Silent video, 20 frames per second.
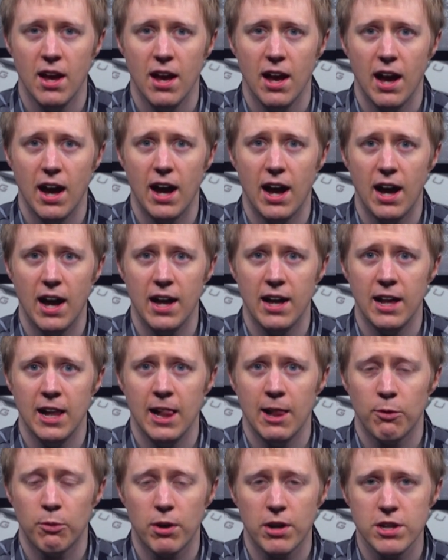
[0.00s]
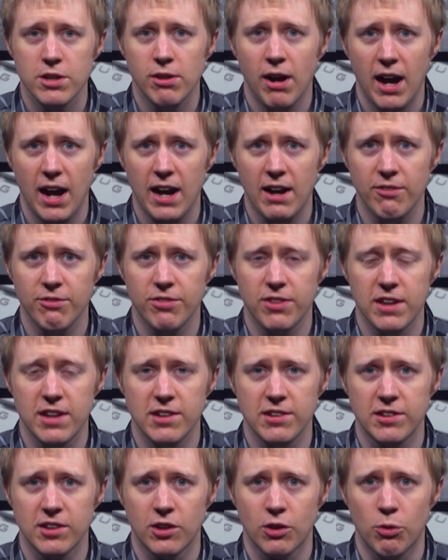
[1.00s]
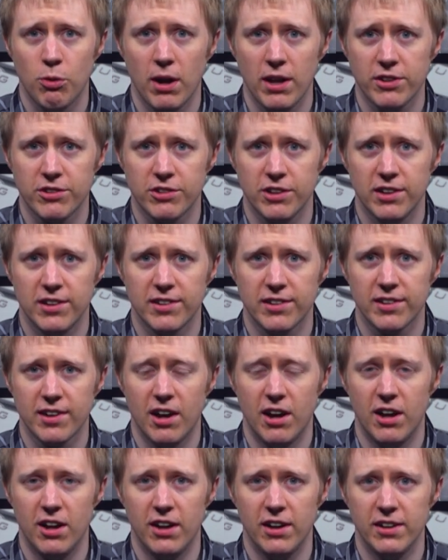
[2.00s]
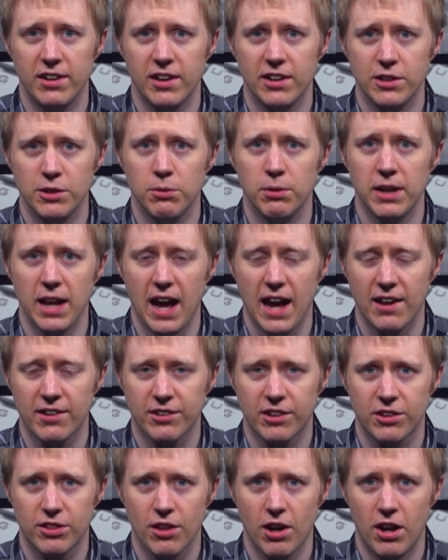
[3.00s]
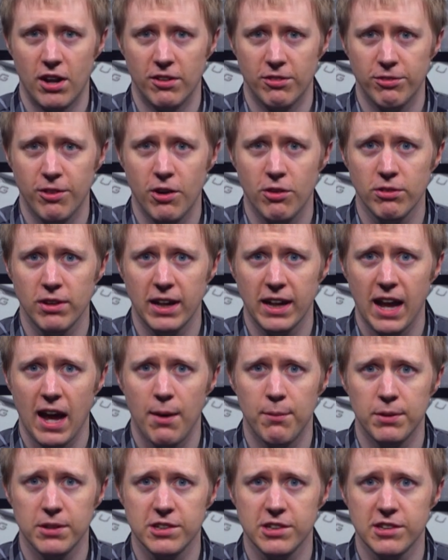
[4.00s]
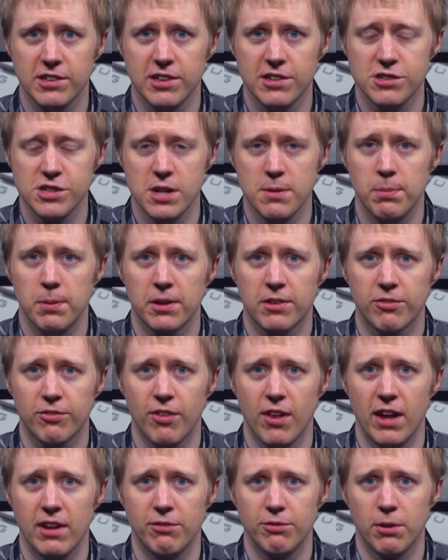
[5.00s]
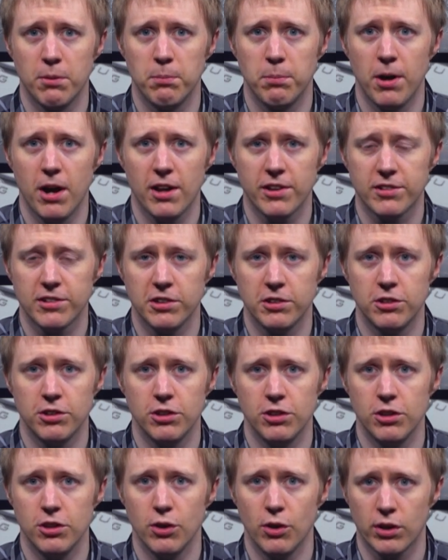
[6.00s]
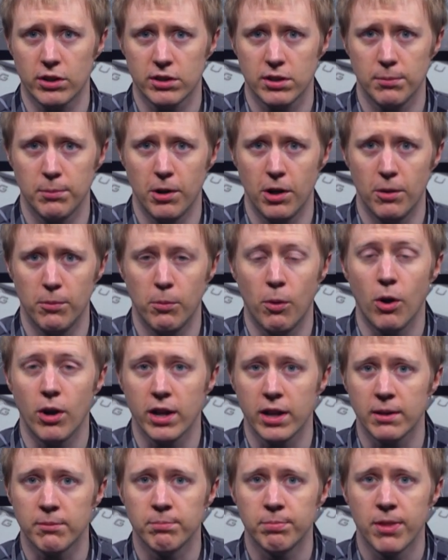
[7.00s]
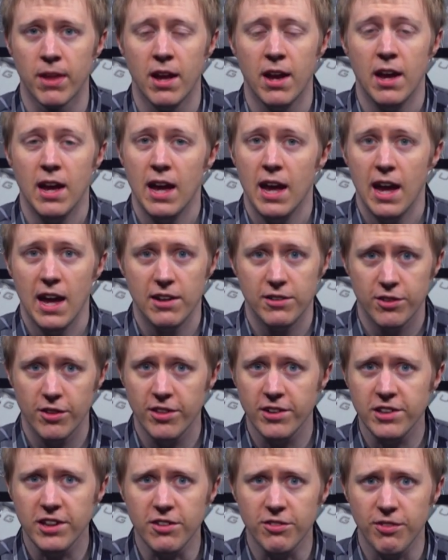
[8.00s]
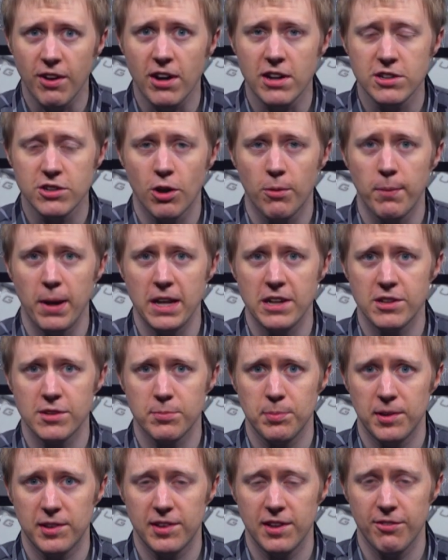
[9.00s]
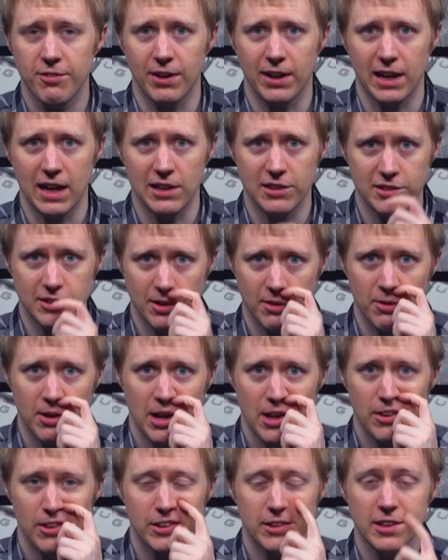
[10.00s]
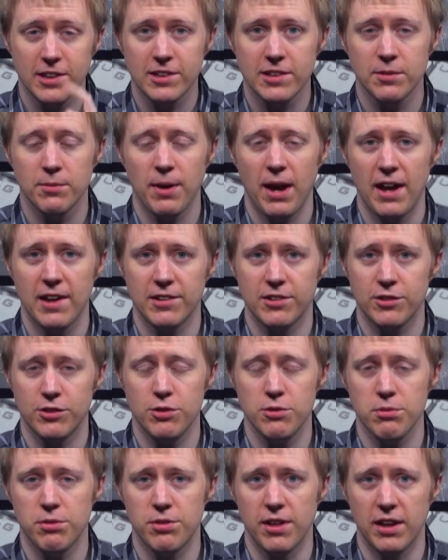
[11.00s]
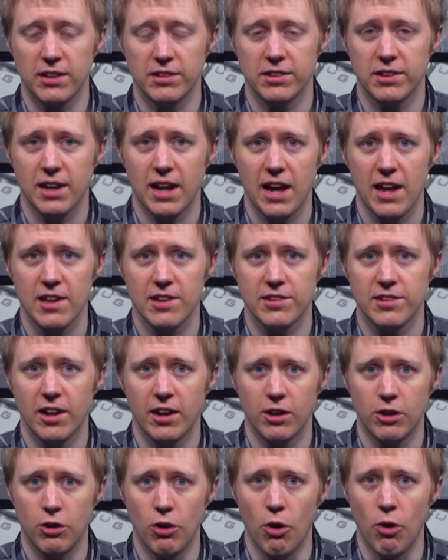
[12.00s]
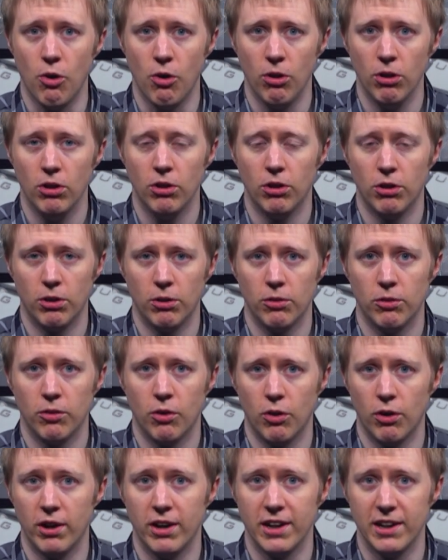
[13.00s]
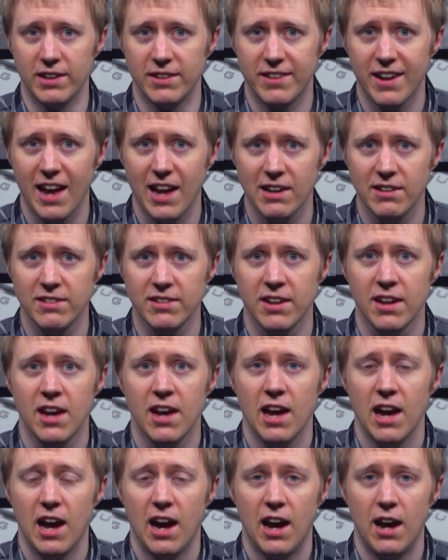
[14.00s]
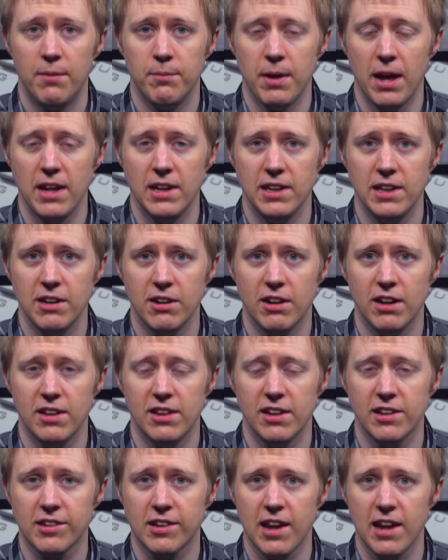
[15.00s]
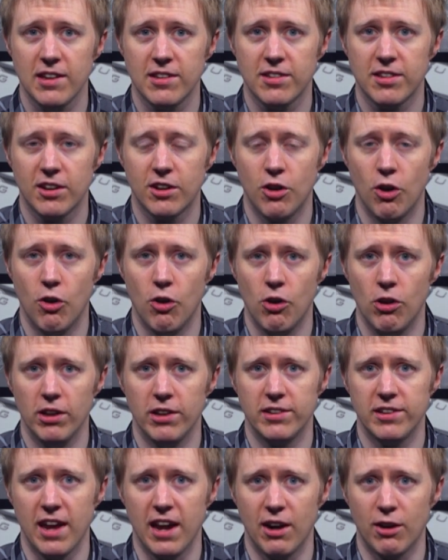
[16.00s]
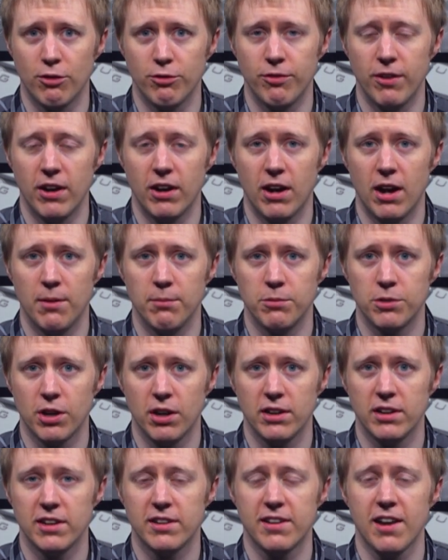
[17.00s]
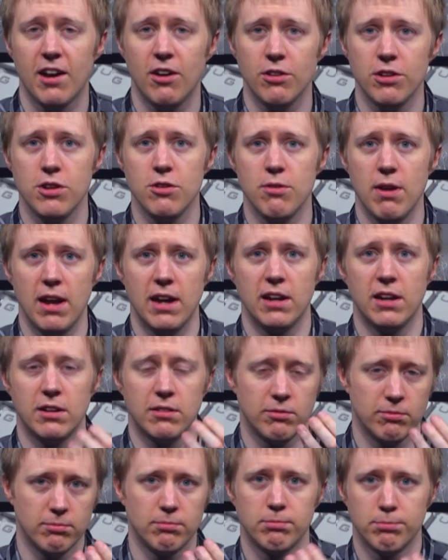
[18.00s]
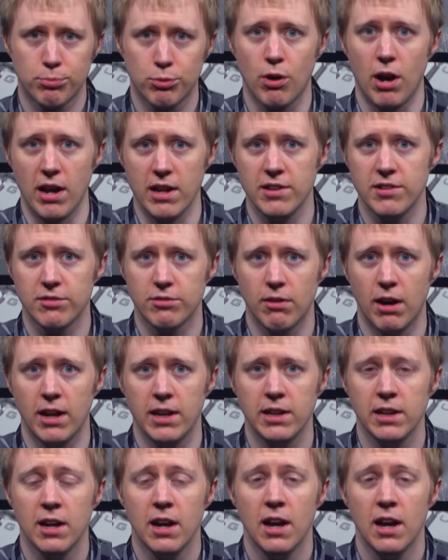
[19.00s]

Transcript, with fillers: Uh, where you have these questions uh, that you would ask on a phone, like how much is the cheapest flight from Boston to New York tomorrow morning? And so this is very domain specific. And so the system has two things. It has a goal or, or an intent. Um, and here in this case, the goal is airfare. I'm trying to tell you a price, right?